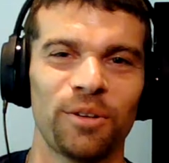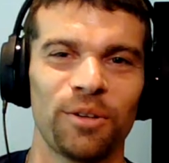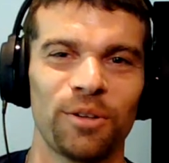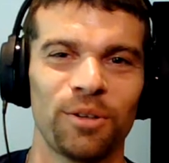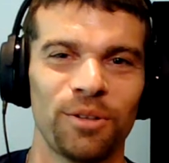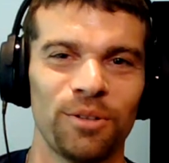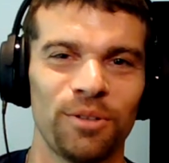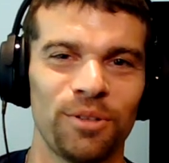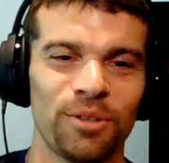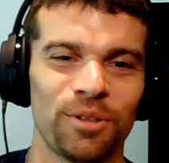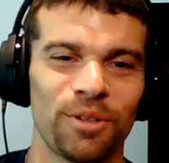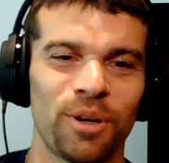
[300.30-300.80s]

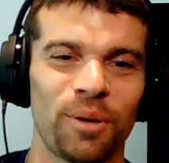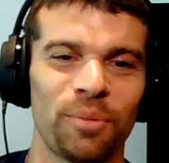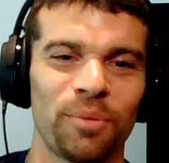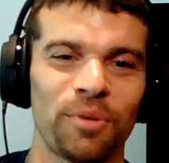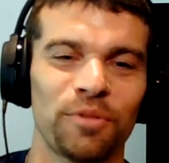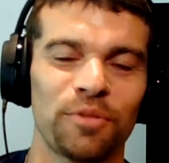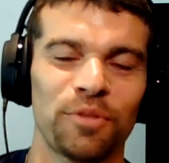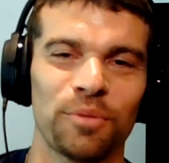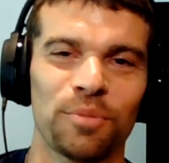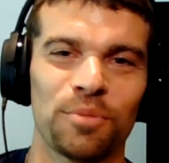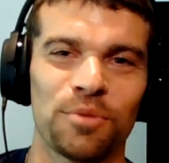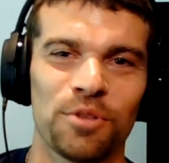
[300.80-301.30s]
you're
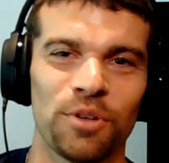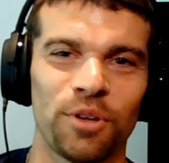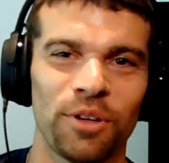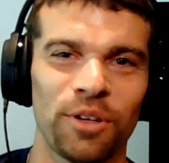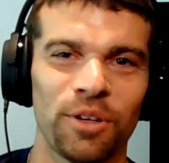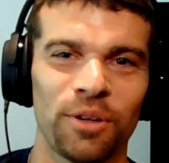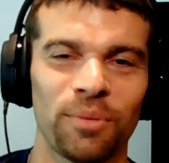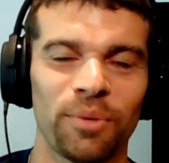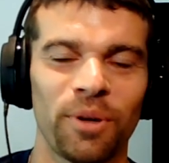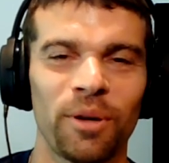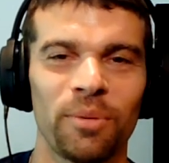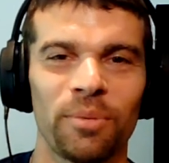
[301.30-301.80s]
coming from
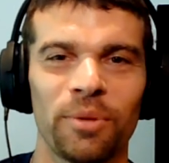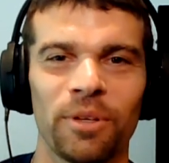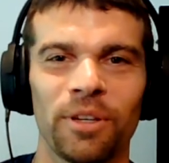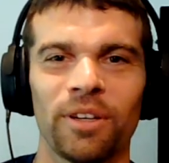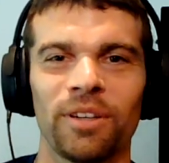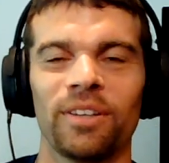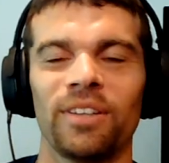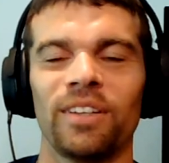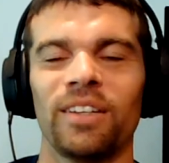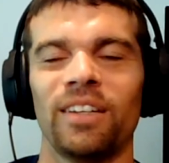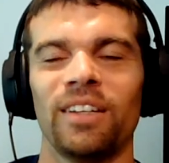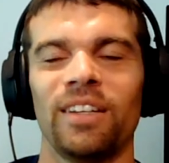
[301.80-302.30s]
Saudi
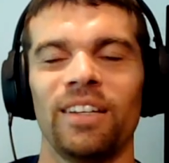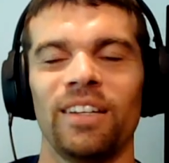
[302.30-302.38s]
Arabia,